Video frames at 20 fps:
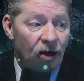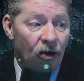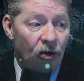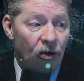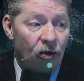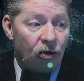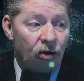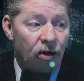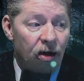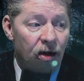
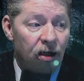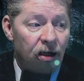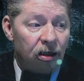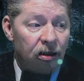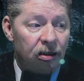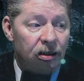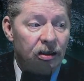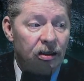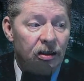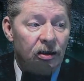or
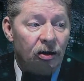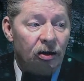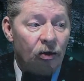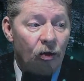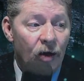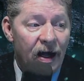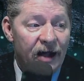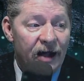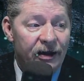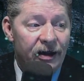
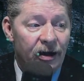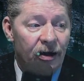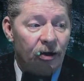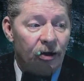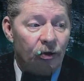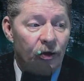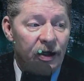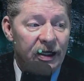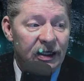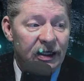when there
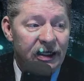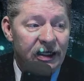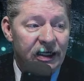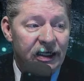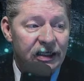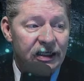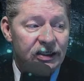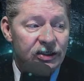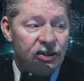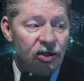really
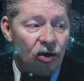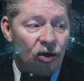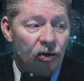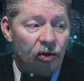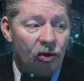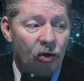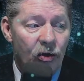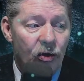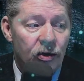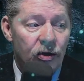is no
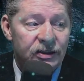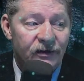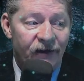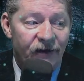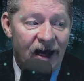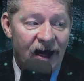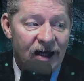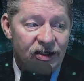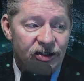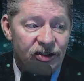course of
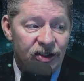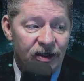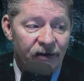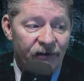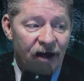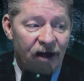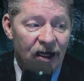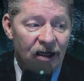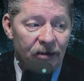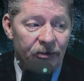action
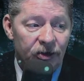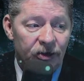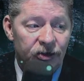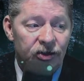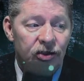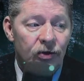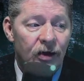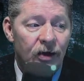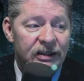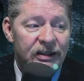available
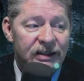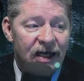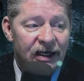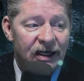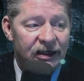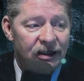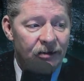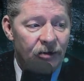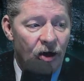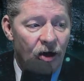to us
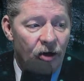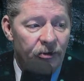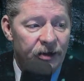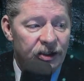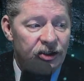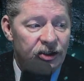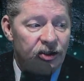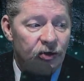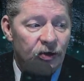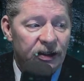at the
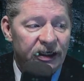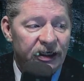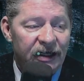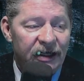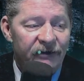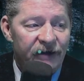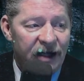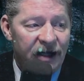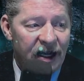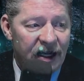moment to
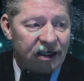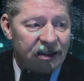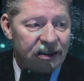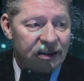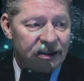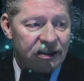alleviate the